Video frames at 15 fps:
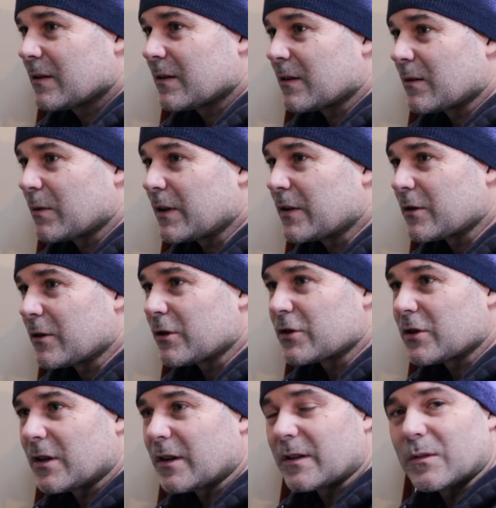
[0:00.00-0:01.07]
uh,
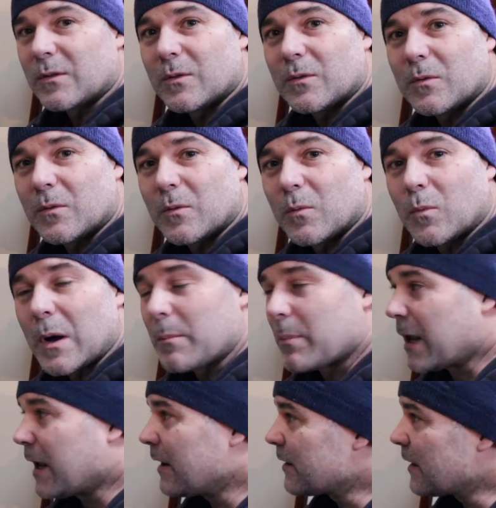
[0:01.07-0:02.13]
research on
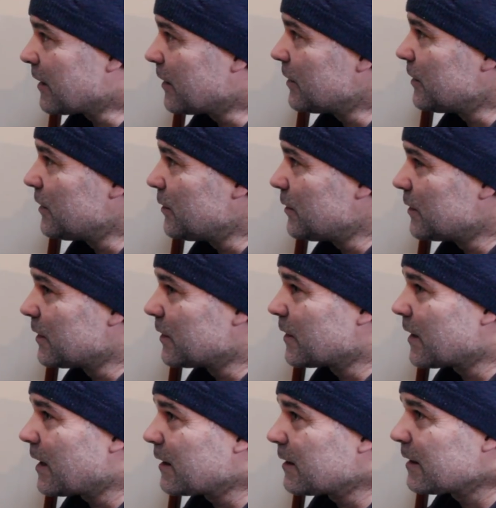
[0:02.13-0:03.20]
what paint I could use
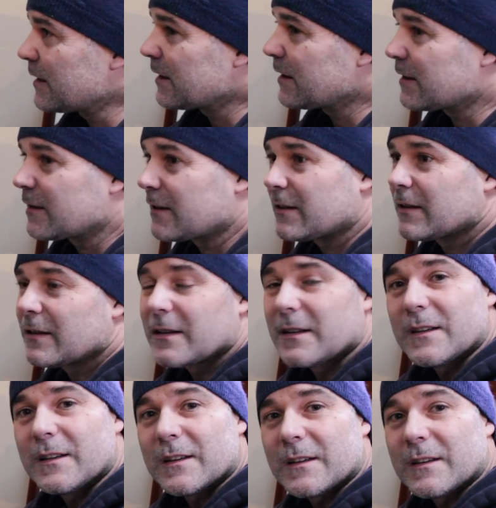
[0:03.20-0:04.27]
exactly, and
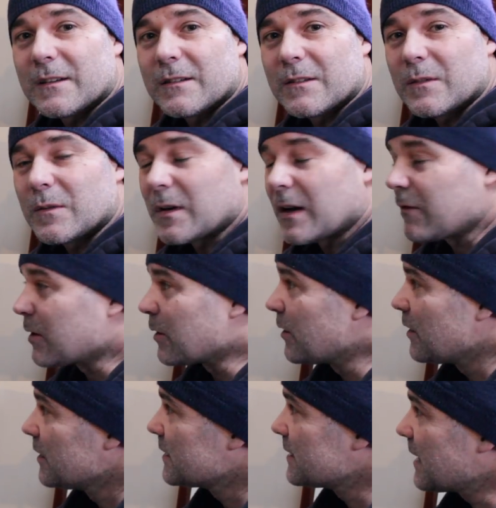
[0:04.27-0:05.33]
uh, I have
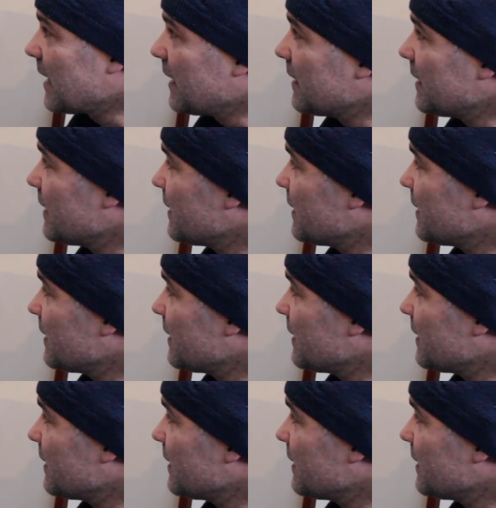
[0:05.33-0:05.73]
to sand